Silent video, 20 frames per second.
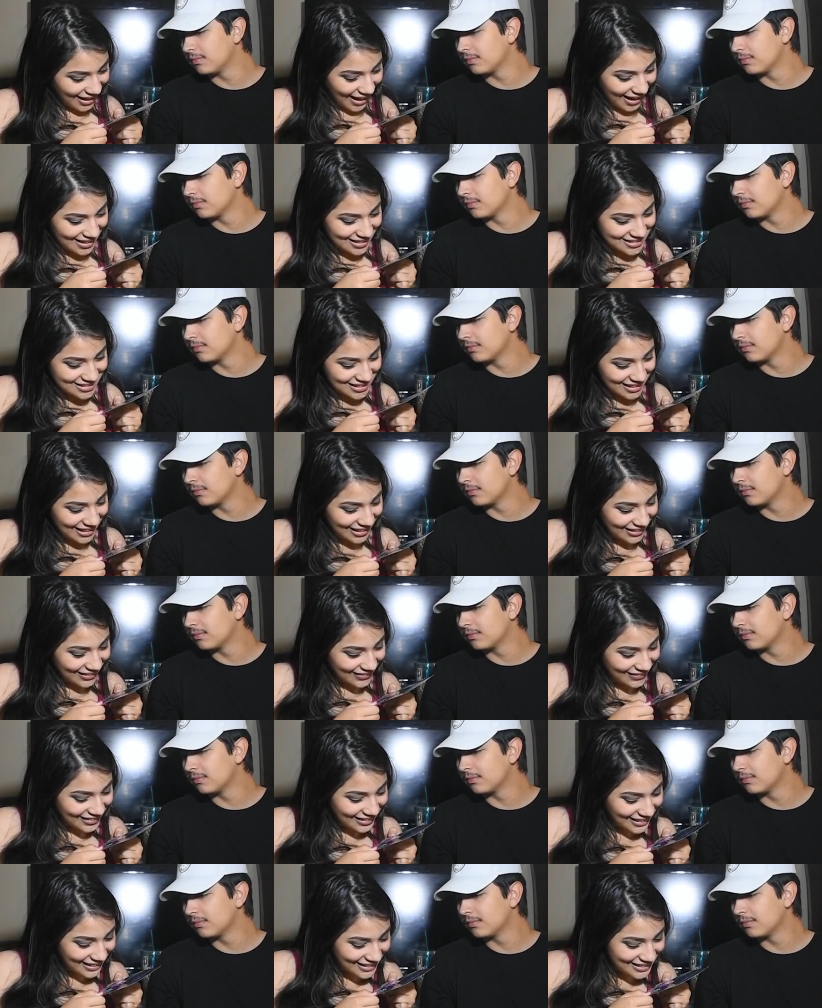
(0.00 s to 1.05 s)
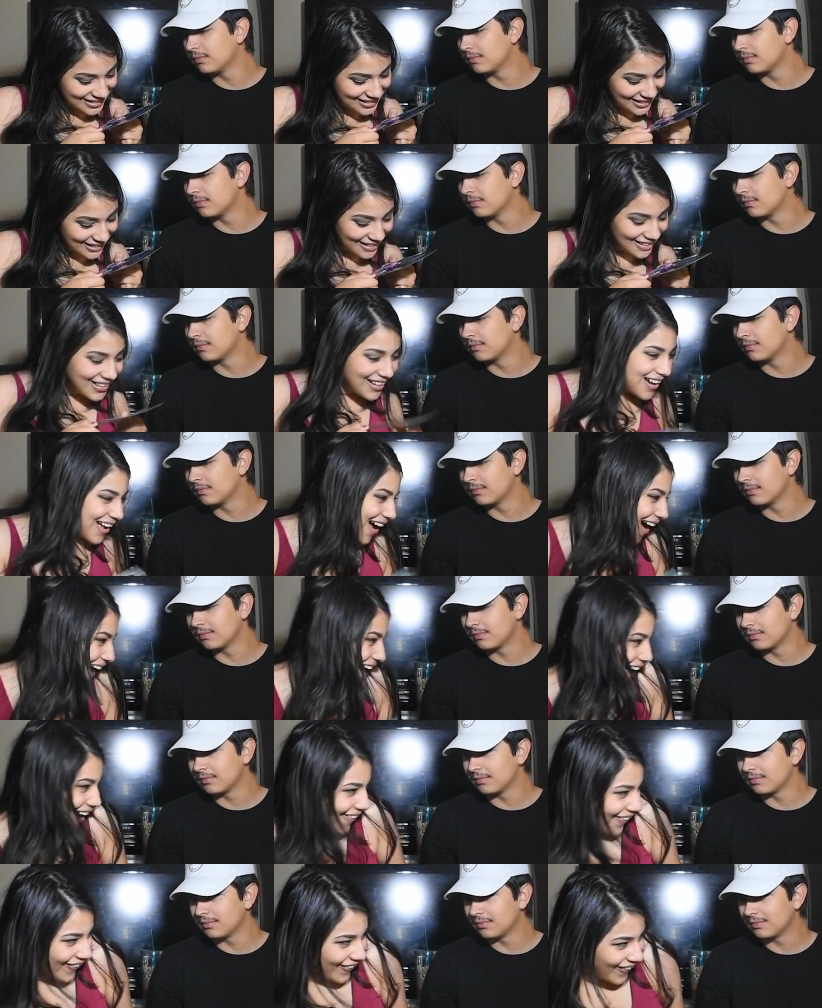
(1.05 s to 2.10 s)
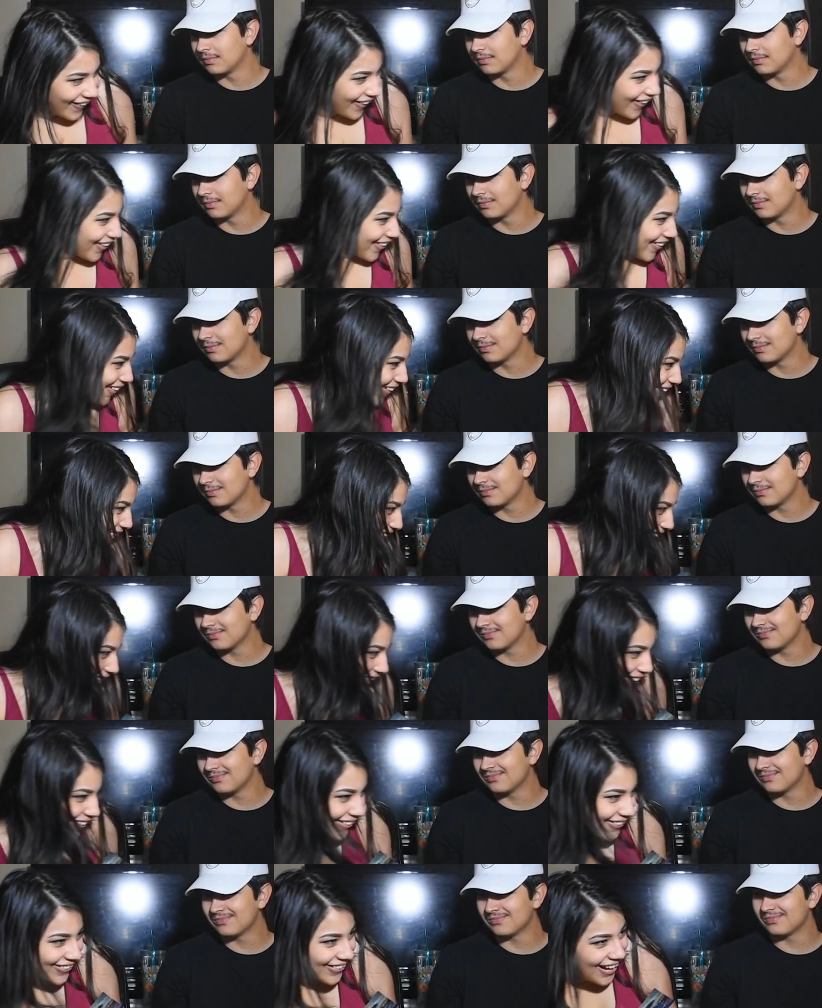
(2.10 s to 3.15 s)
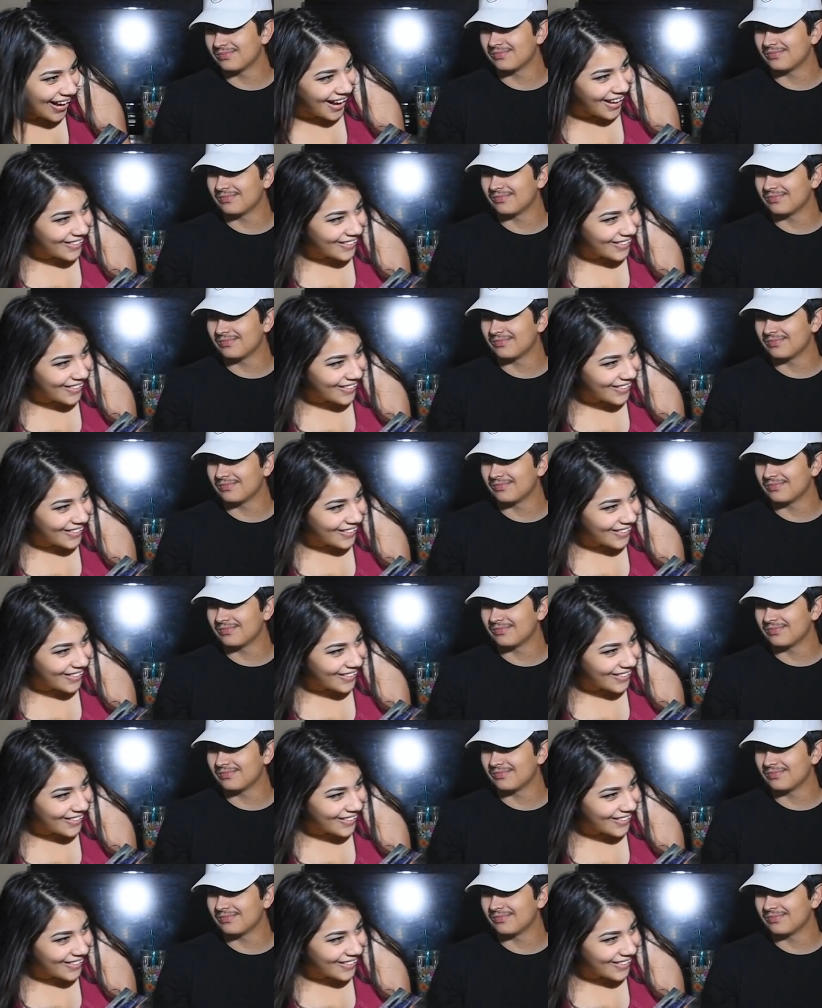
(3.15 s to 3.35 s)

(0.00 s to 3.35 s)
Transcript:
Speaker 1: I see you, Lisa. I see you, Lisa.